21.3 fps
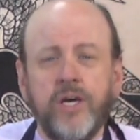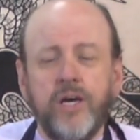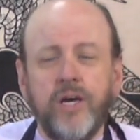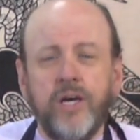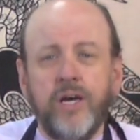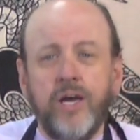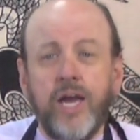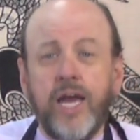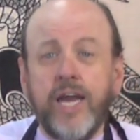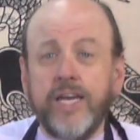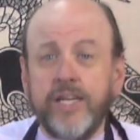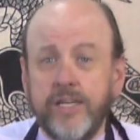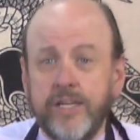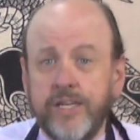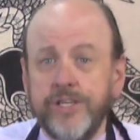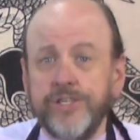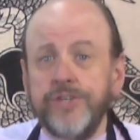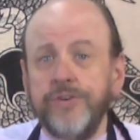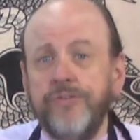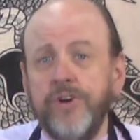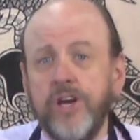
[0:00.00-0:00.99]
and it
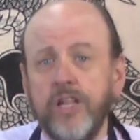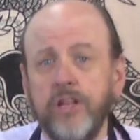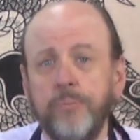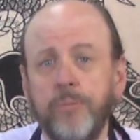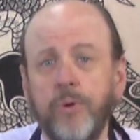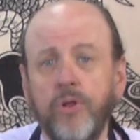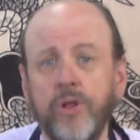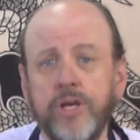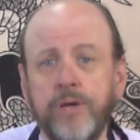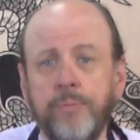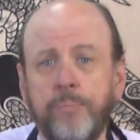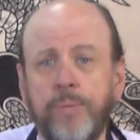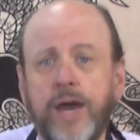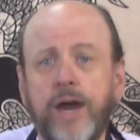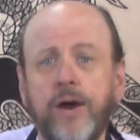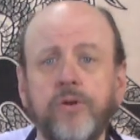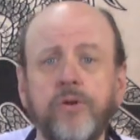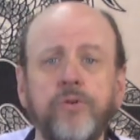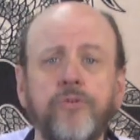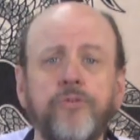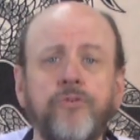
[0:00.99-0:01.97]
is available in
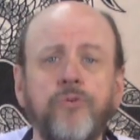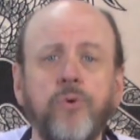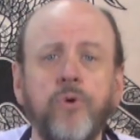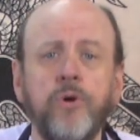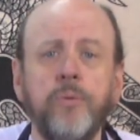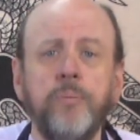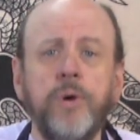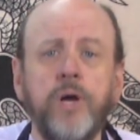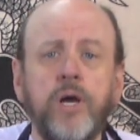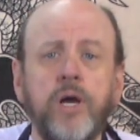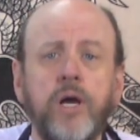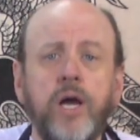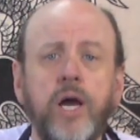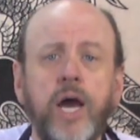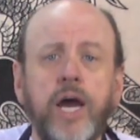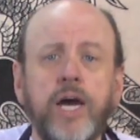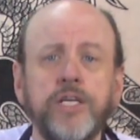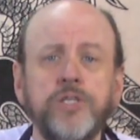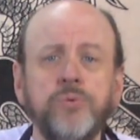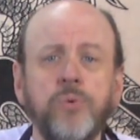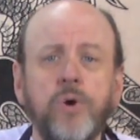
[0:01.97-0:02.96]
powdered form
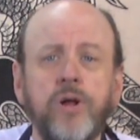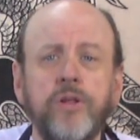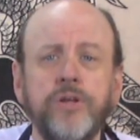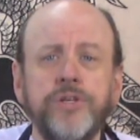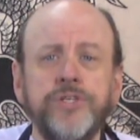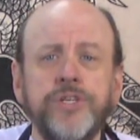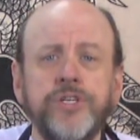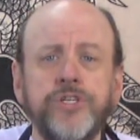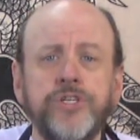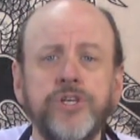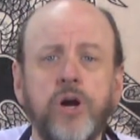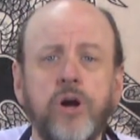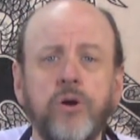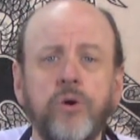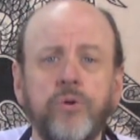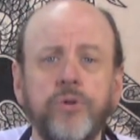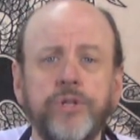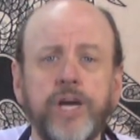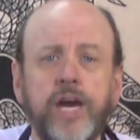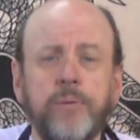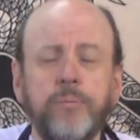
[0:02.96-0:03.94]
as well as in
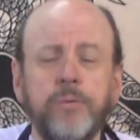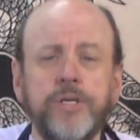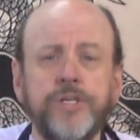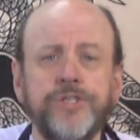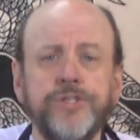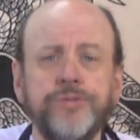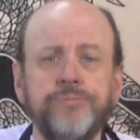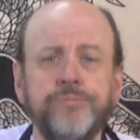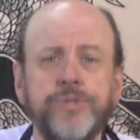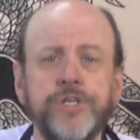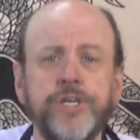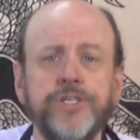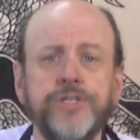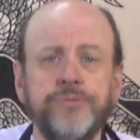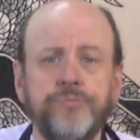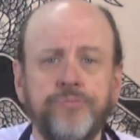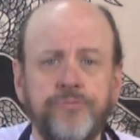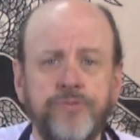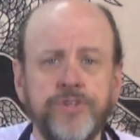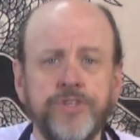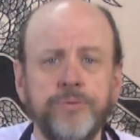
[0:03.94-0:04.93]
charcoal tablets.
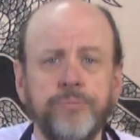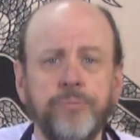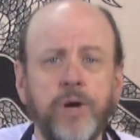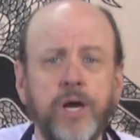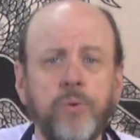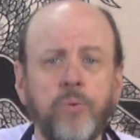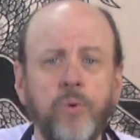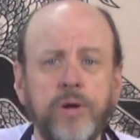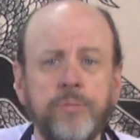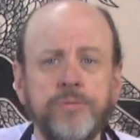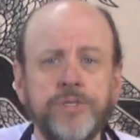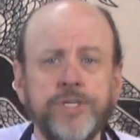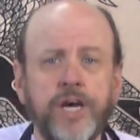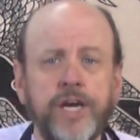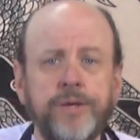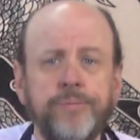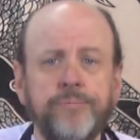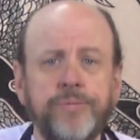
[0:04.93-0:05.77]
Just visit my website,